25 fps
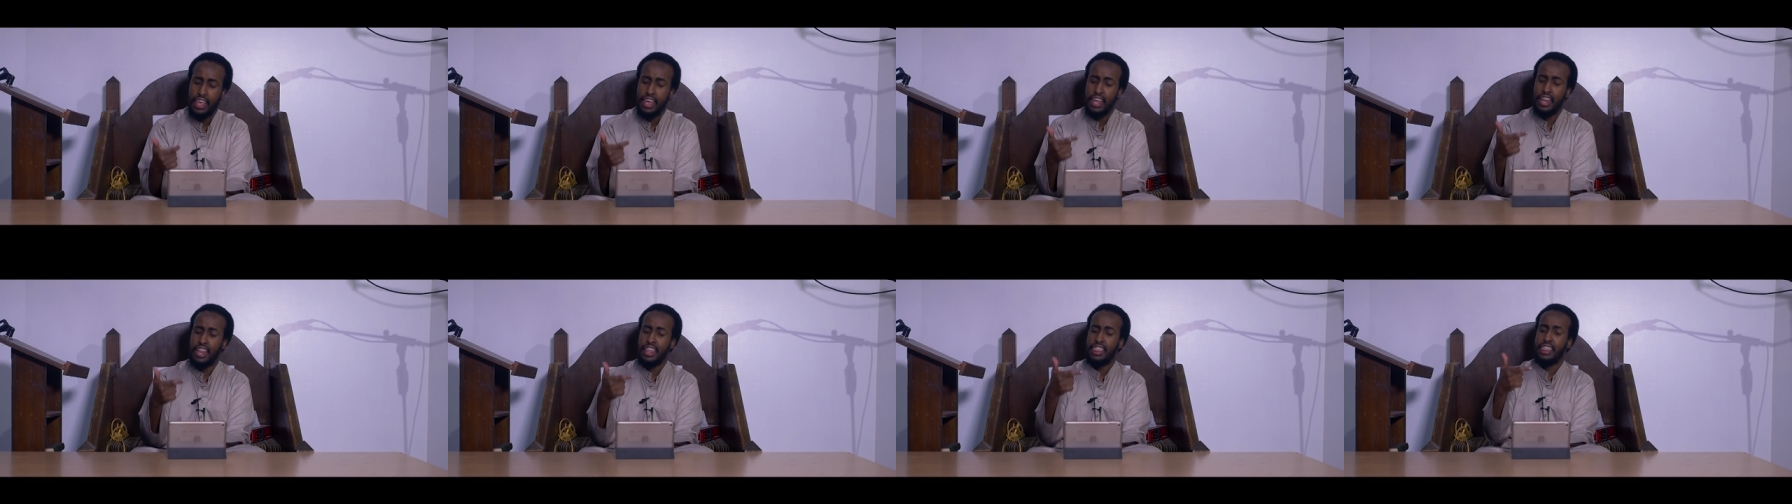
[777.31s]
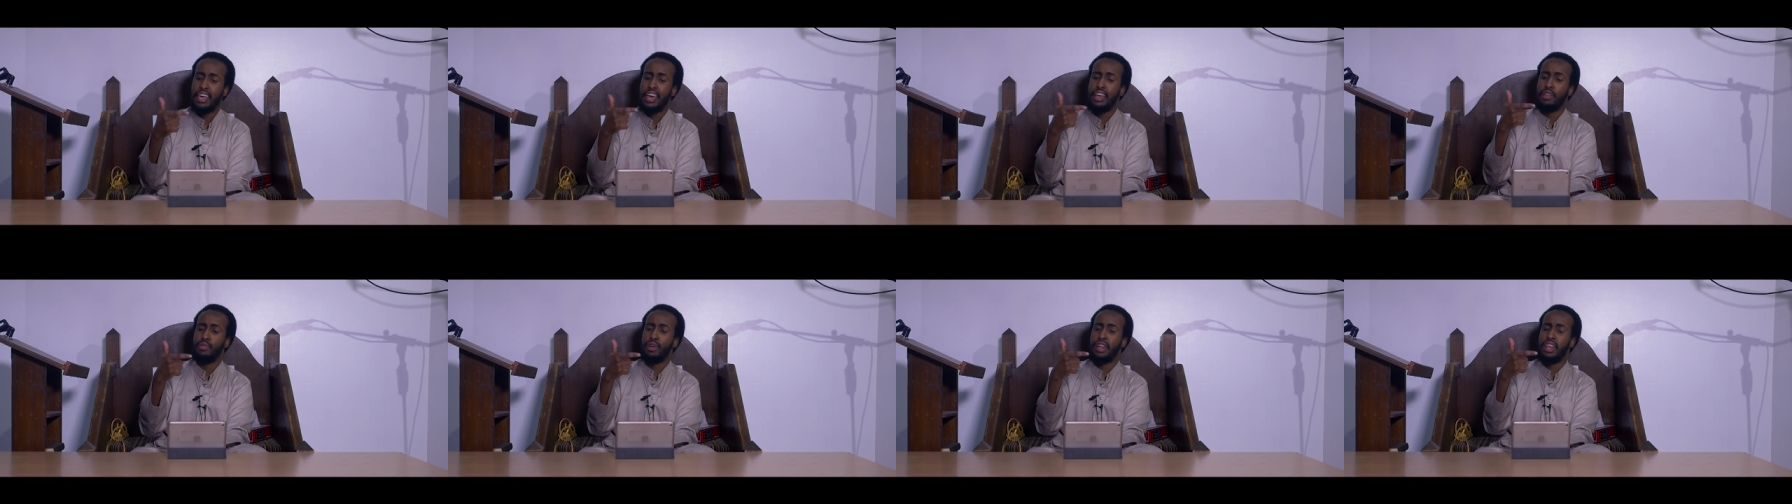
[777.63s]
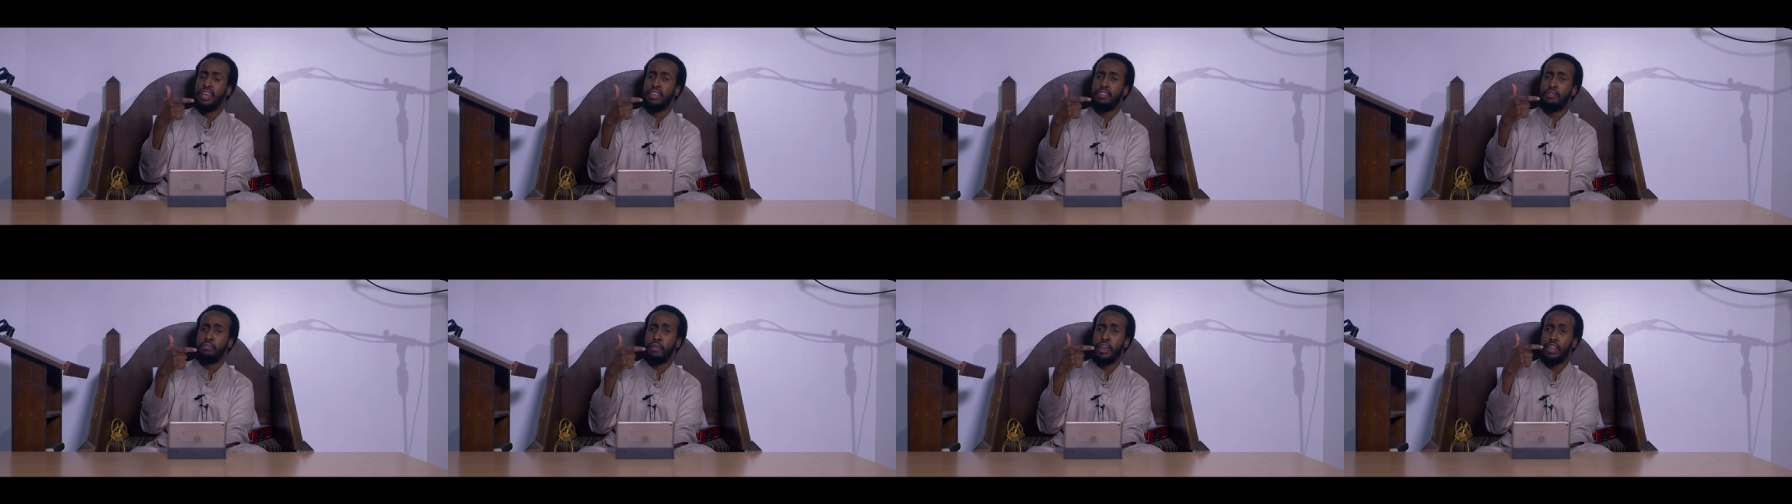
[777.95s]
And the third
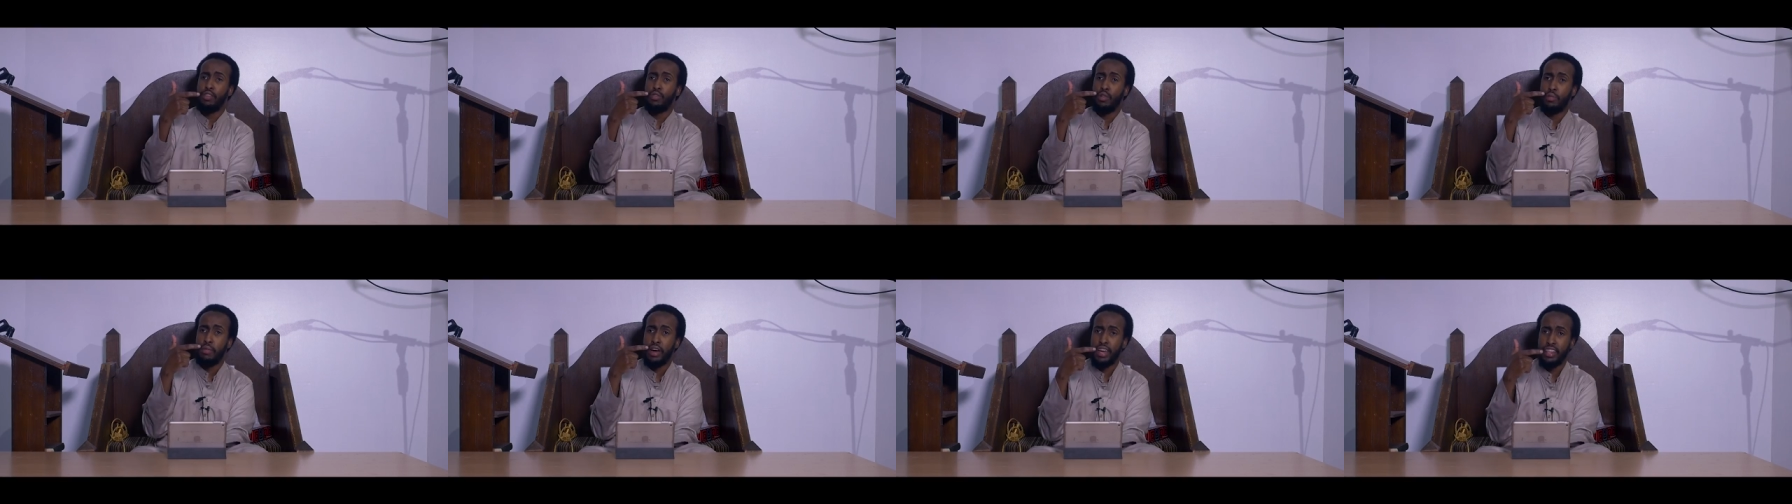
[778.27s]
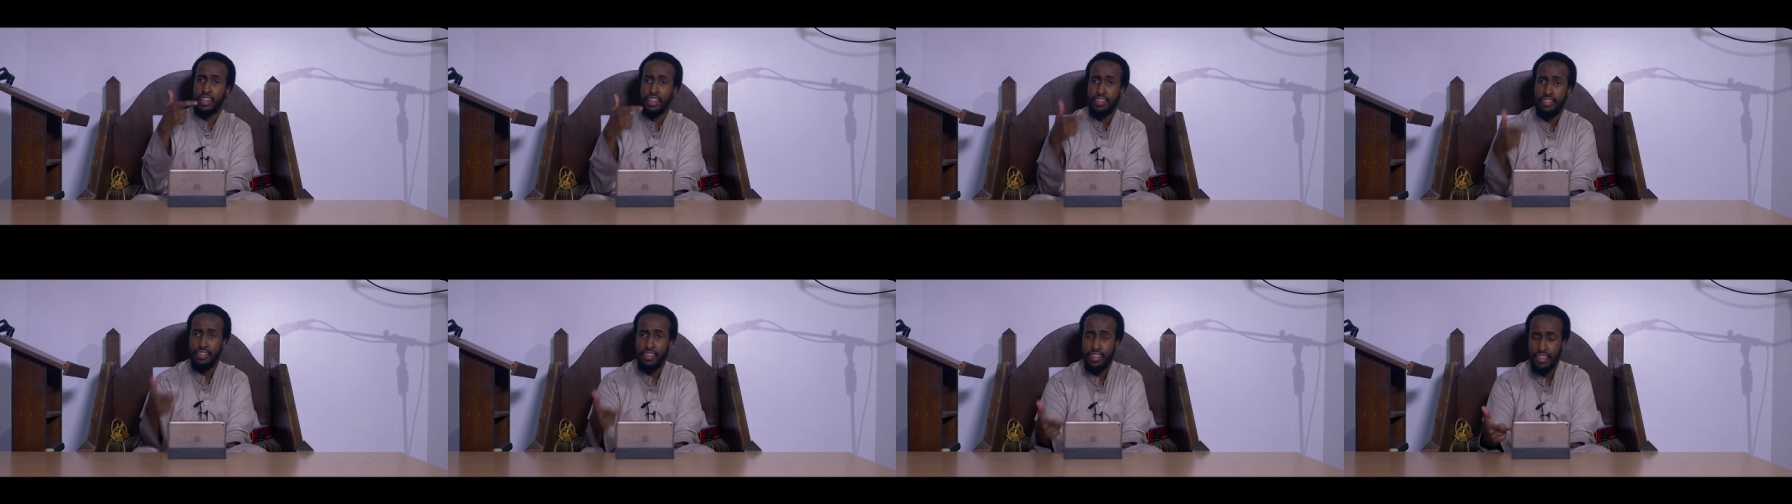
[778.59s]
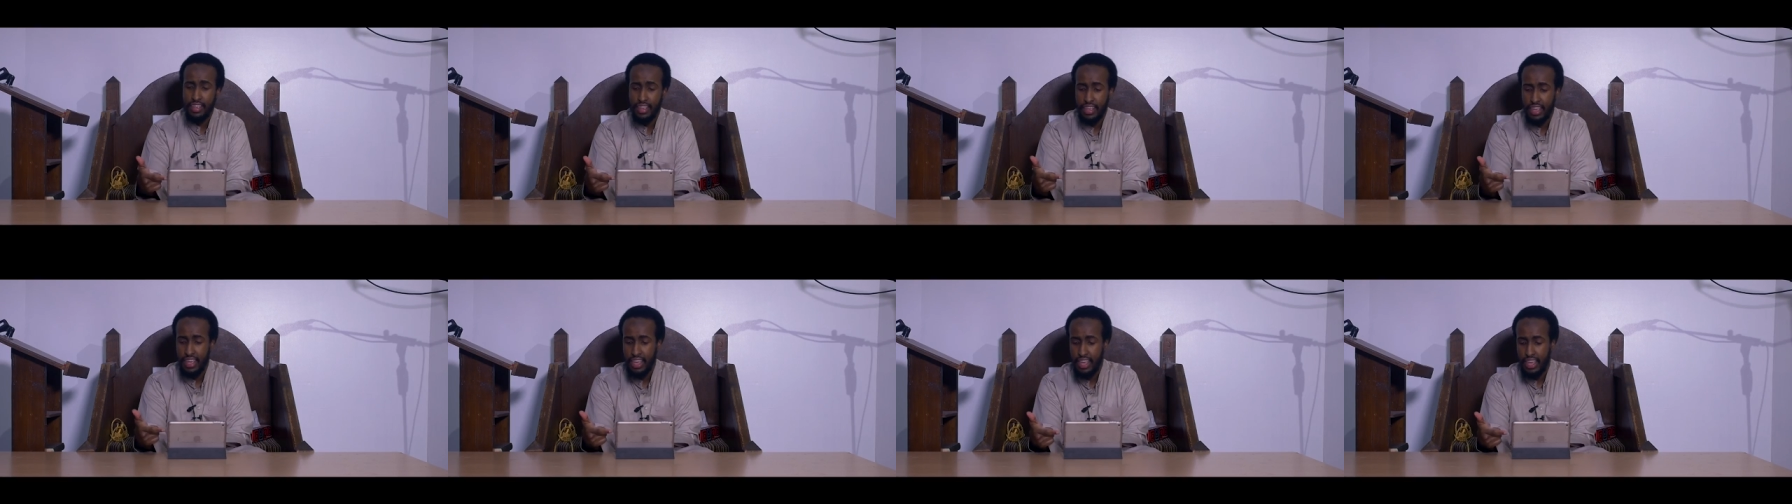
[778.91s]
one is Baytul Maqdis.
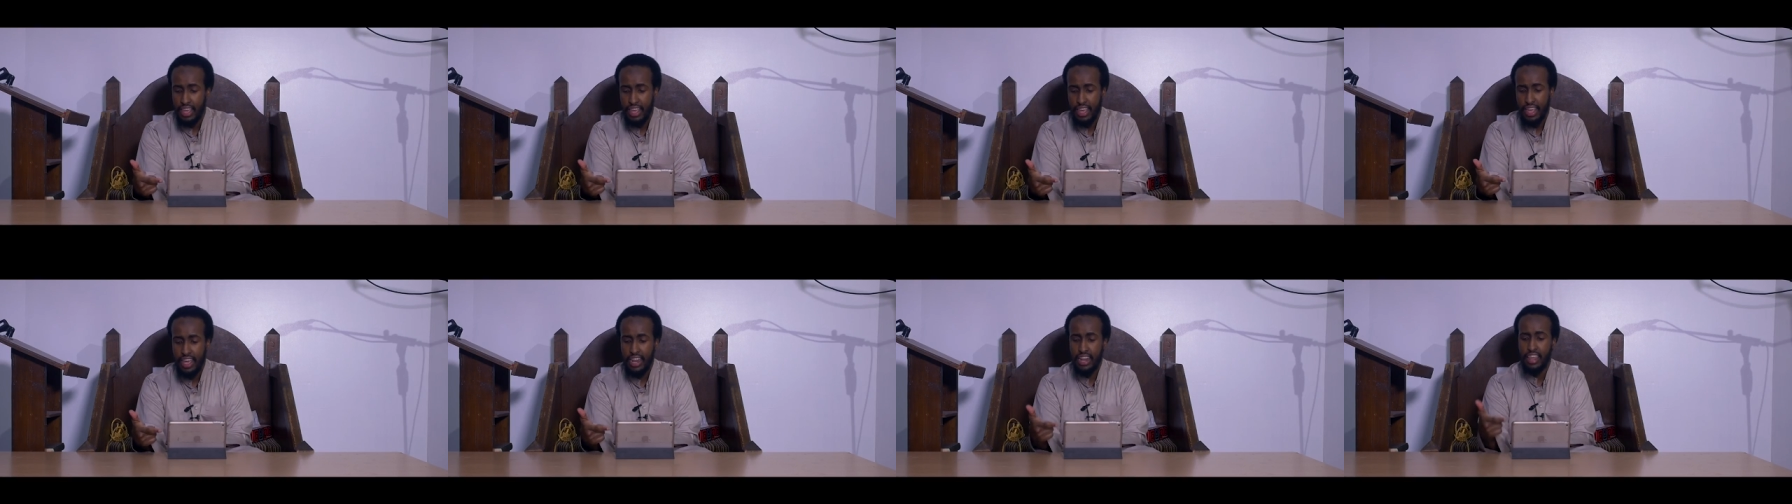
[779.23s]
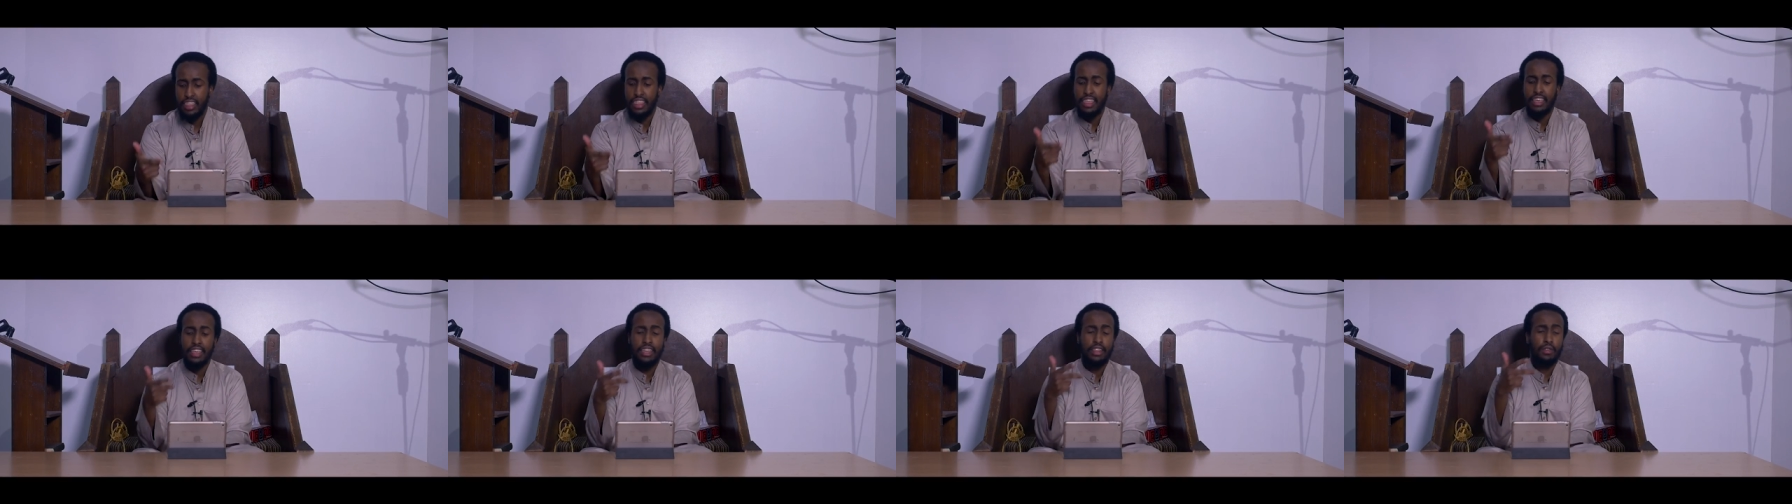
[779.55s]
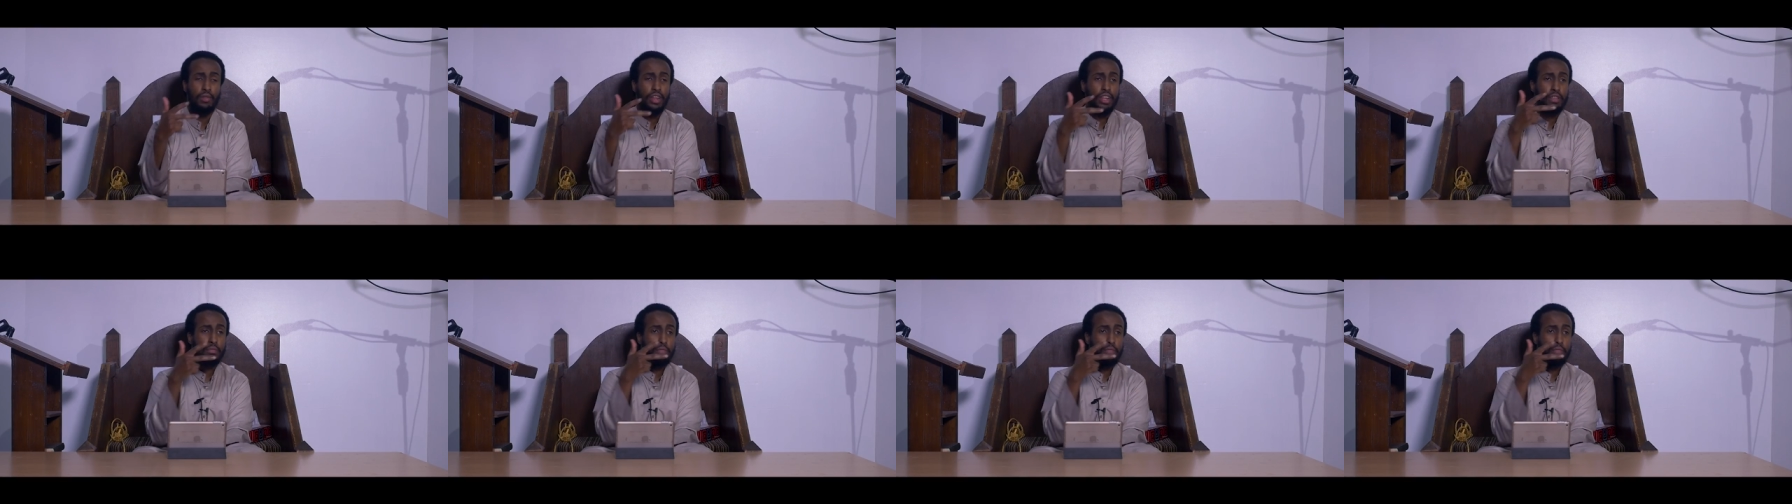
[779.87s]
And the third one